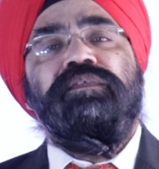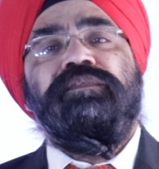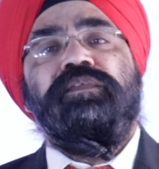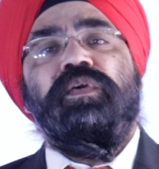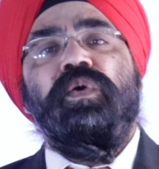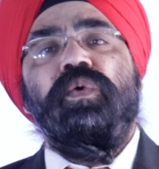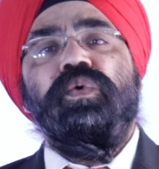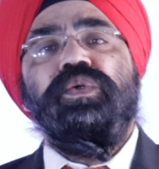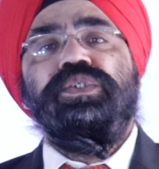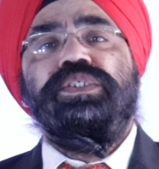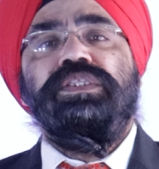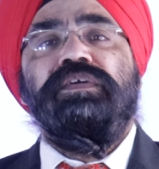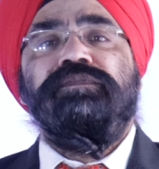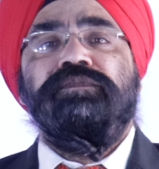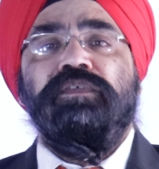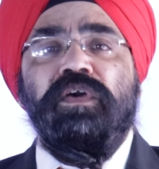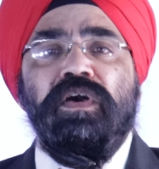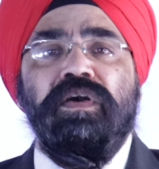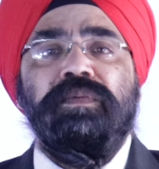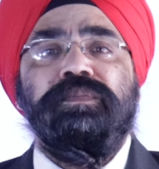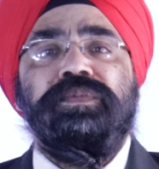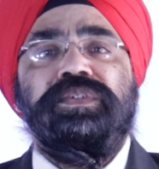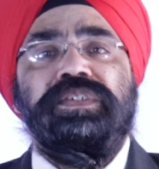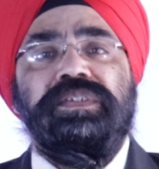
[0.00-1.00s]
of course, the
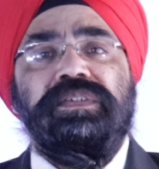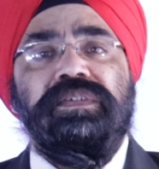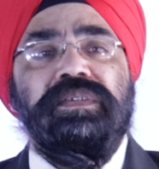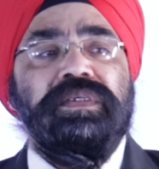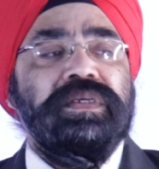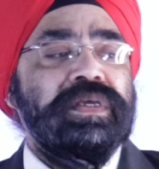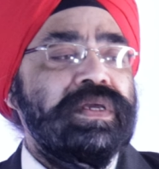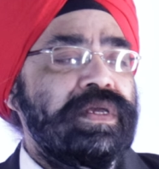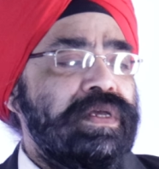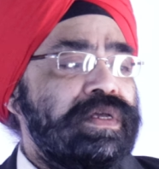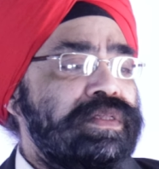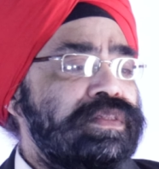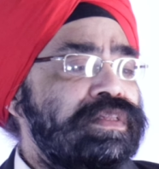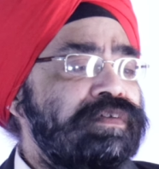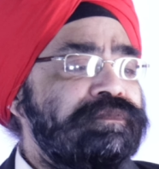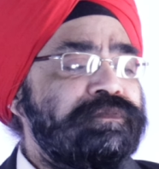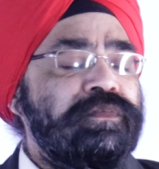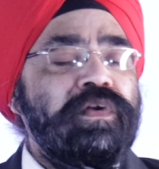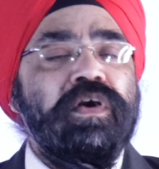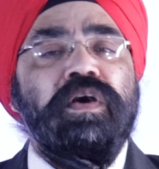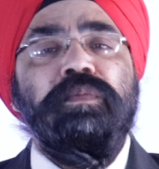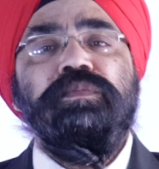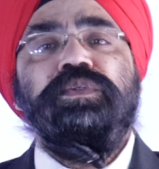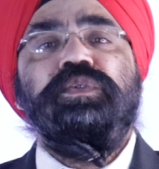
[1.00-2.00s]

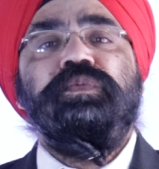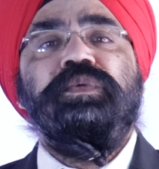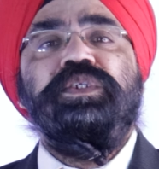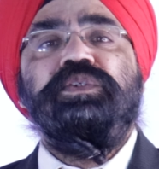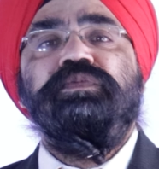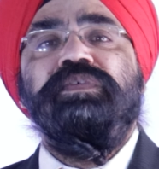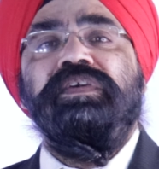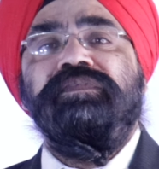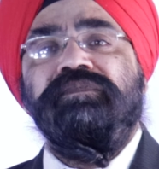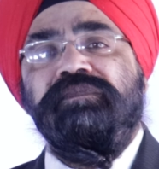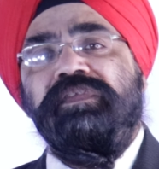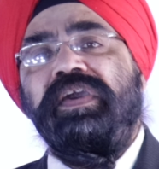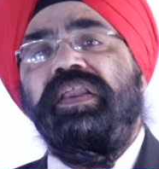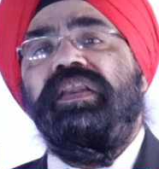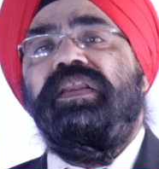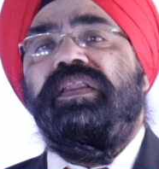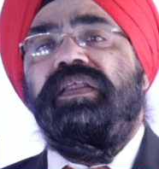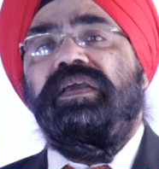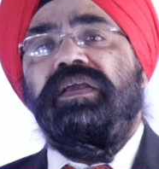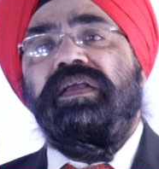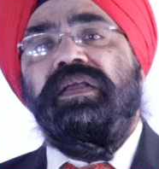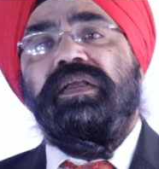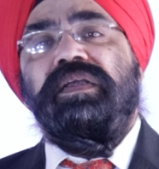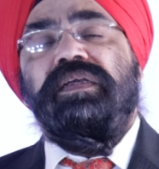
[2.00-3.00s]
forms which we fill,
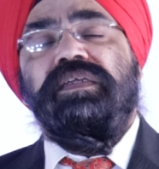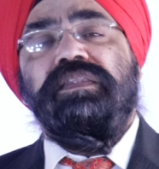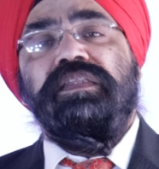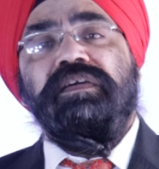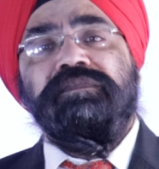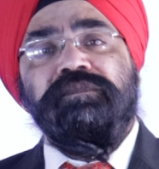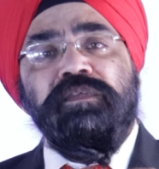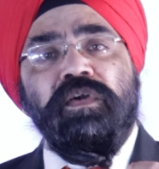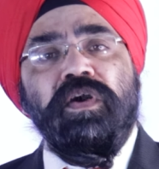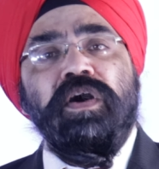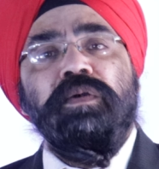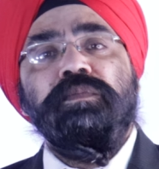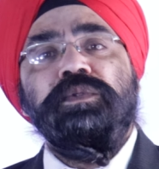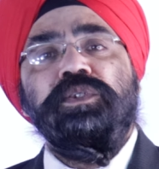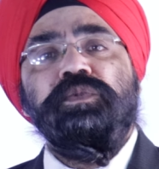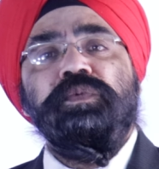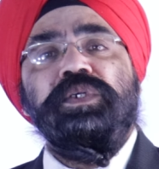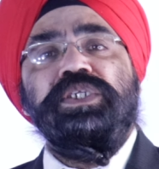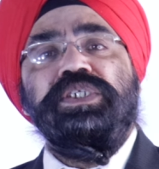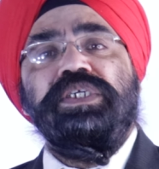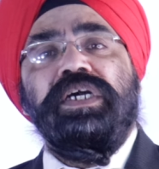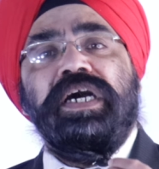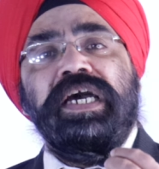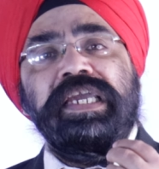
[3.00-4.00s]
the forms
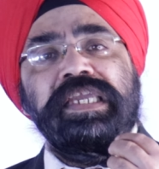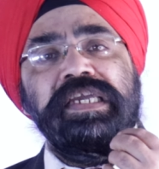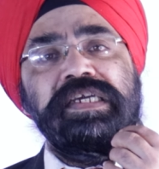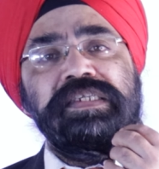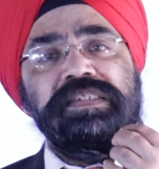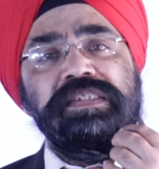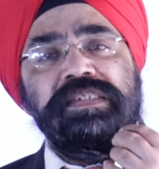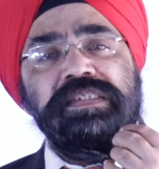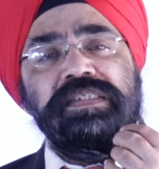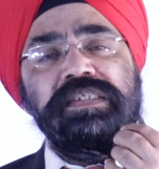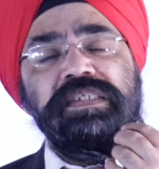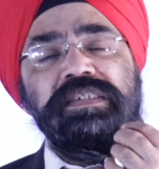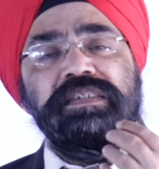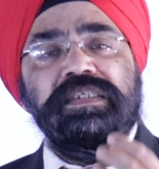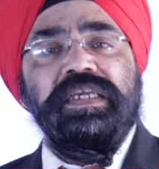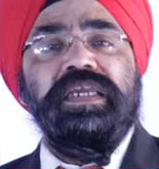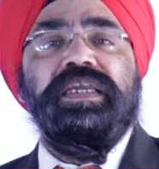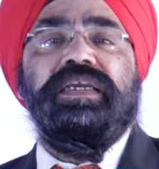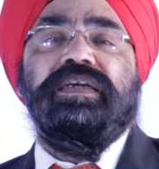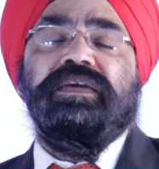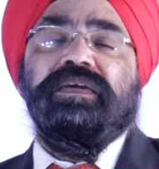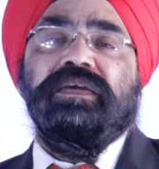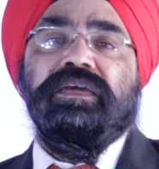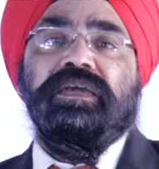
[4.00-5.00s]
which IRCC
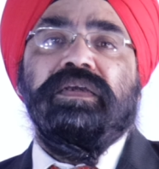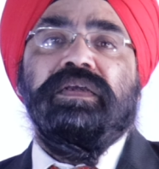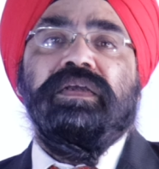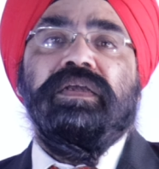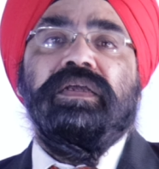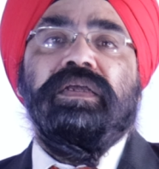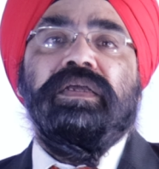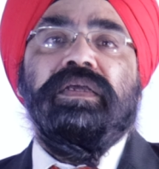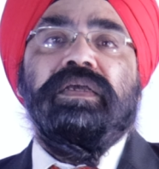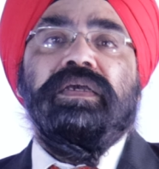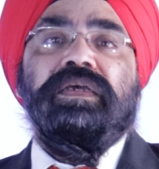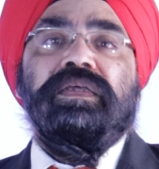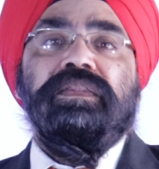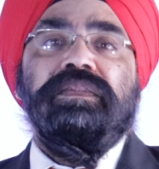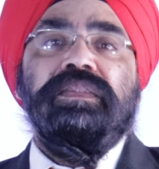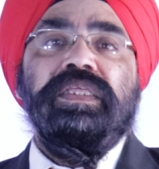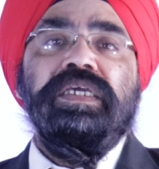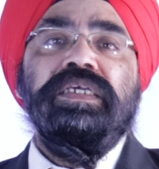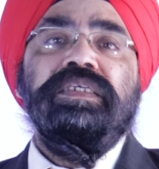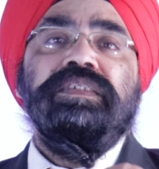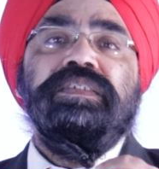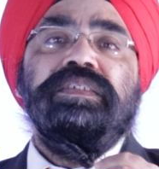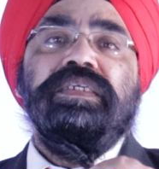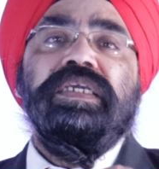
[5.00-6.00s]
take.
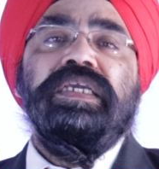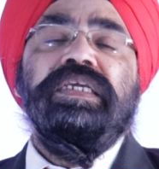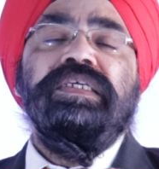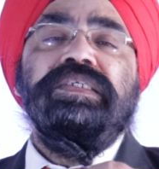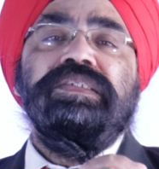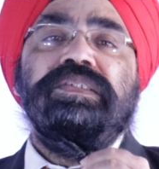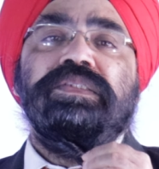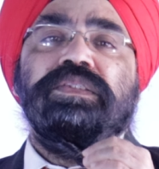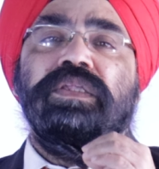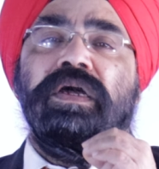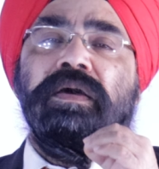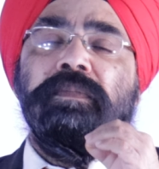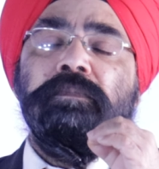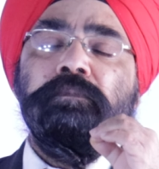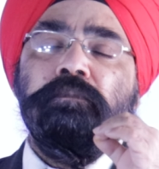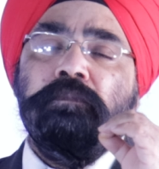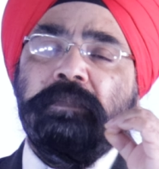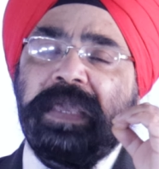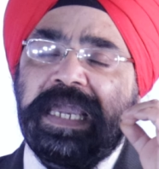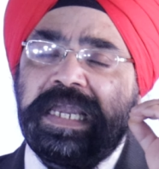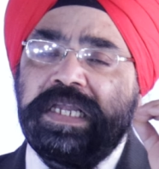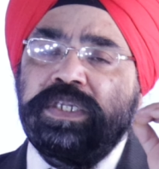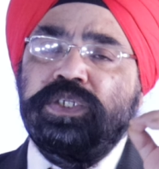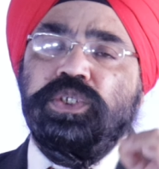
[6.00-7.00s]
This is the
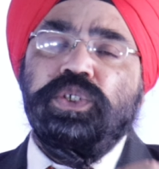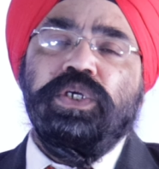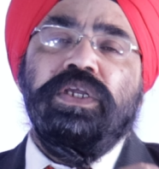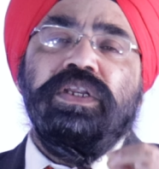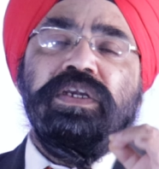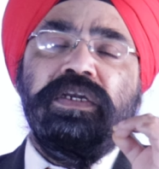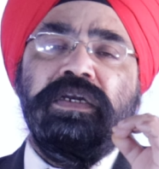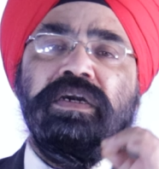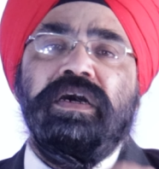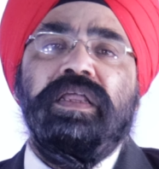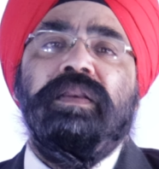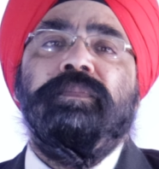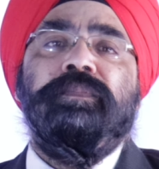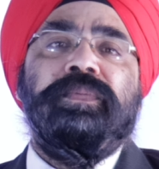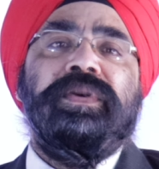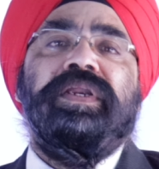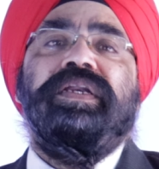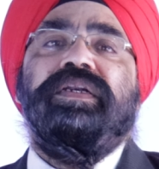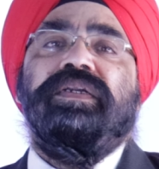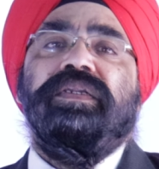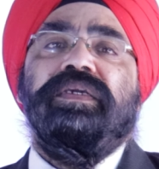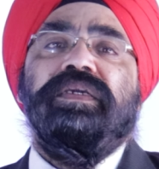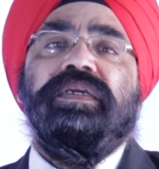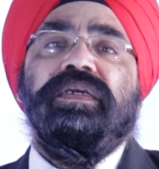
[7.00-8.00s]
major
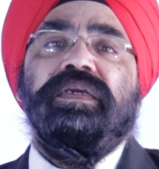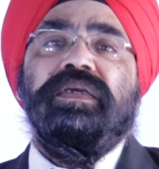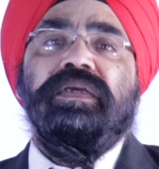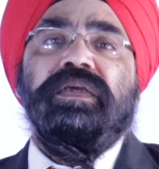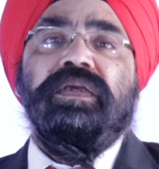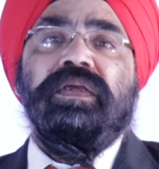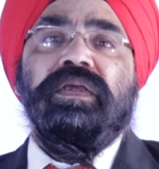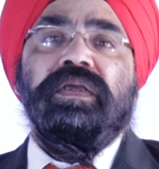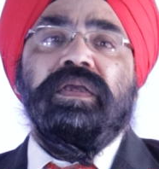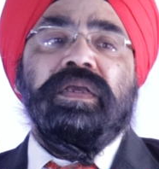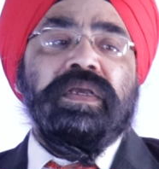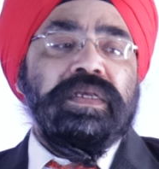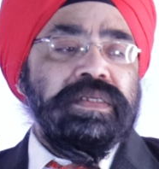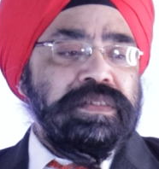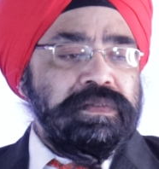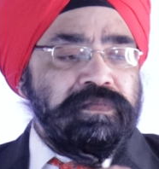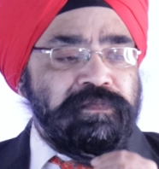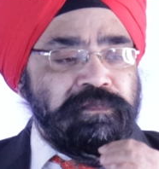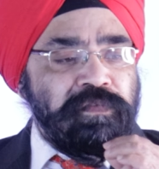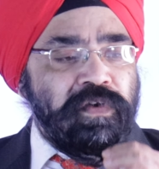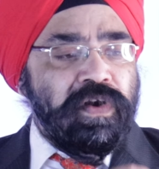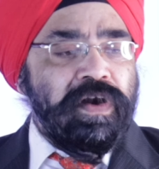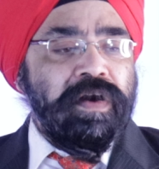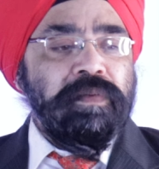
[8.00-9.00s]
culprit.
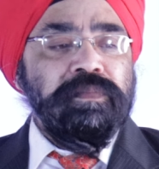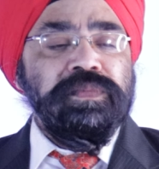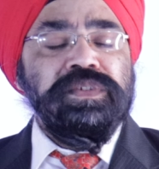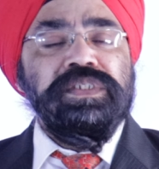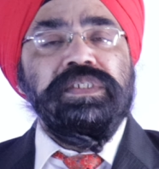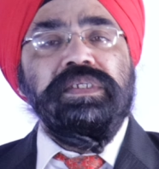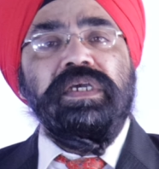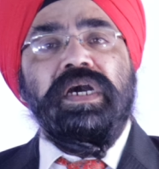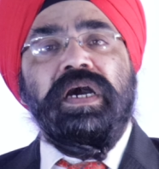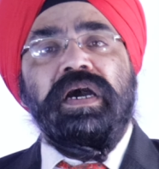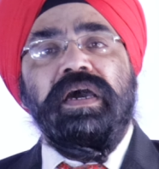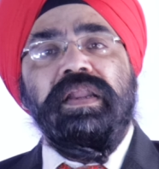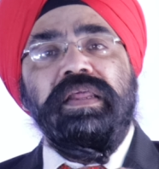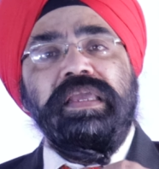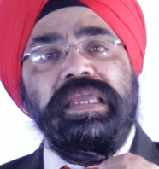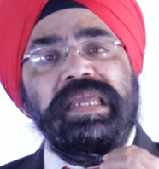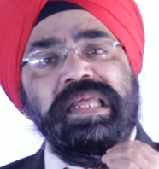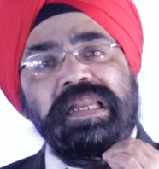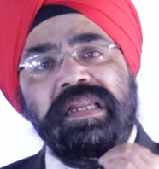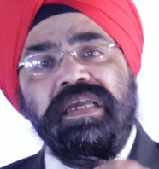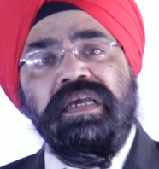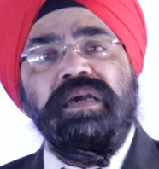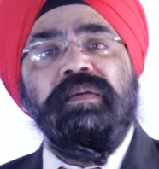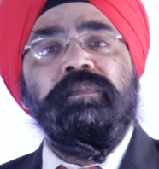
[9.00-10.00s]
Forms are
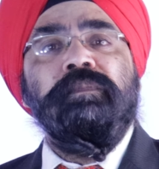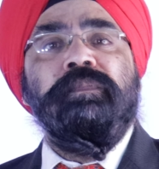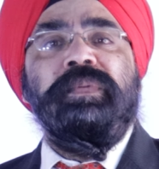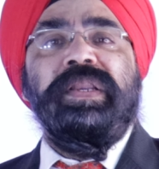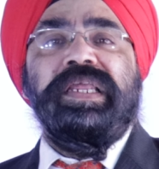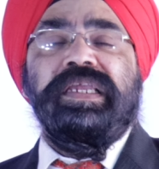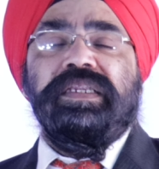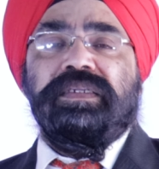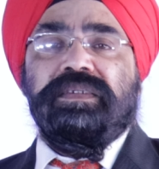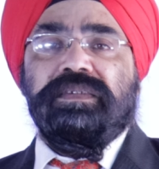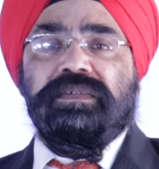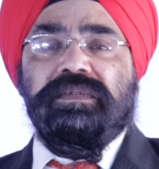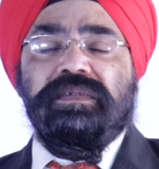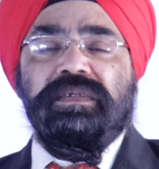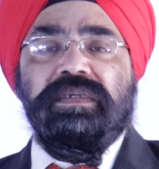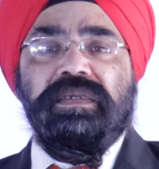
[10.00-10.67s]
incomplete,